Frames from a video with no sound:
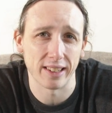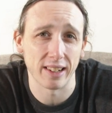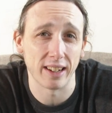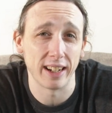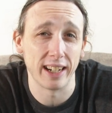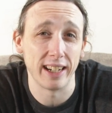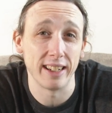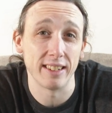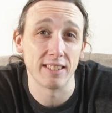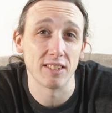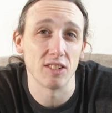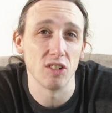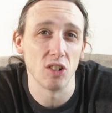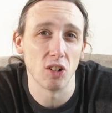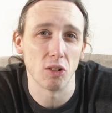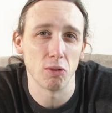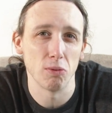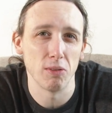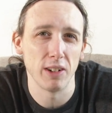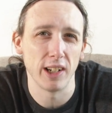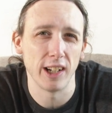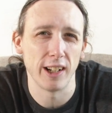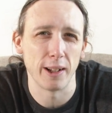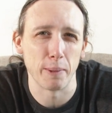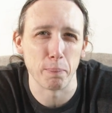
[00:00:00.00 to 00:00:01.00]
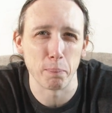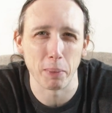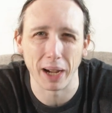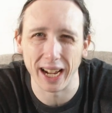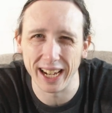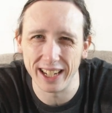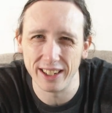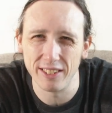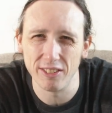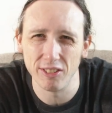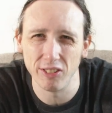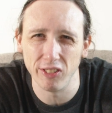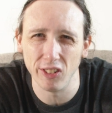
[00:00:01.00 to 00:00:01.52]
Like, it's not really
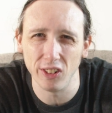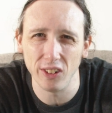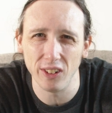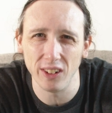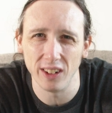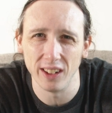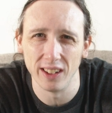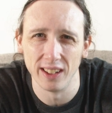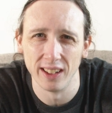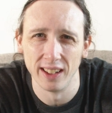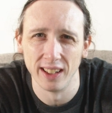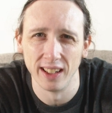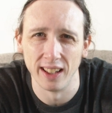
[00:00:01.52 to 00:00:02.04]
painful,